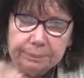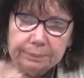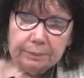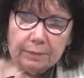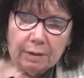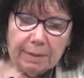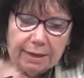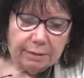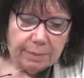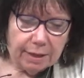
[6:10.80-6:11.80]
Now back
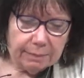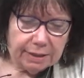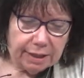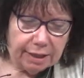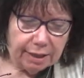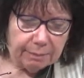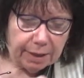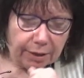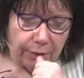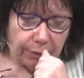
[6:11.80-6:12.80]
to Palm Sunday and my
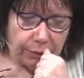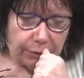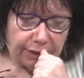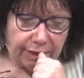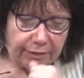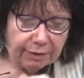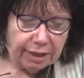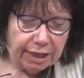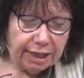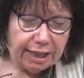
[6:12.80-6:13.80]
girl who said, I've never done
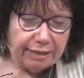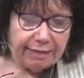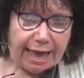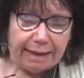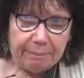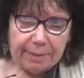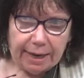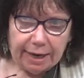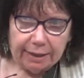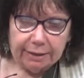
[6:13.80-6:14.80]
anything that
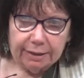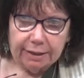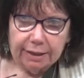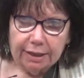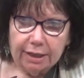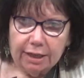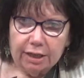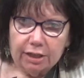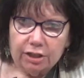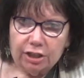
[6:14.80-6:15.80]
bad.
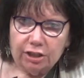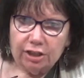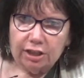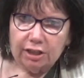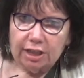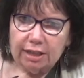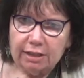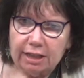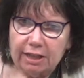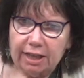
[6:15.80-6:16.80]
She tends
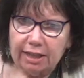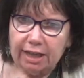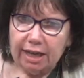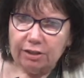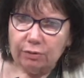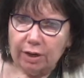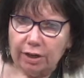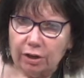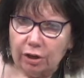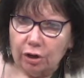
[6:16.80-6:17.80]
to think that God is grading
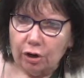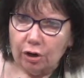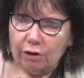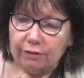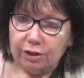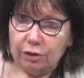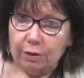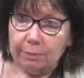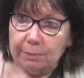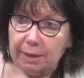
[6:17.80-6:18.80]
on a curve, and she grew
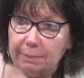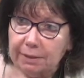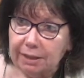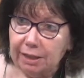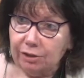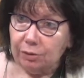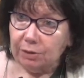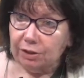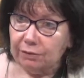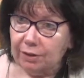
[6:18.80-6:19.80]
up to become a teacher,
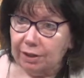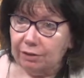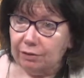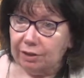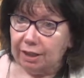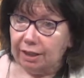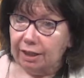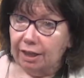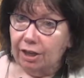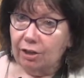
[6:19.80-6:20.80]
which is very interesting.
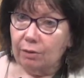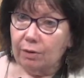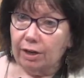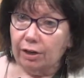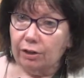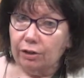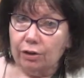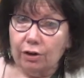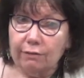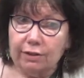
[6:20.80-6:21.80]
You know, grading on the
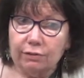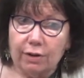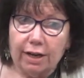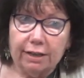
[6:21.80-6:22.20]
curve is, right?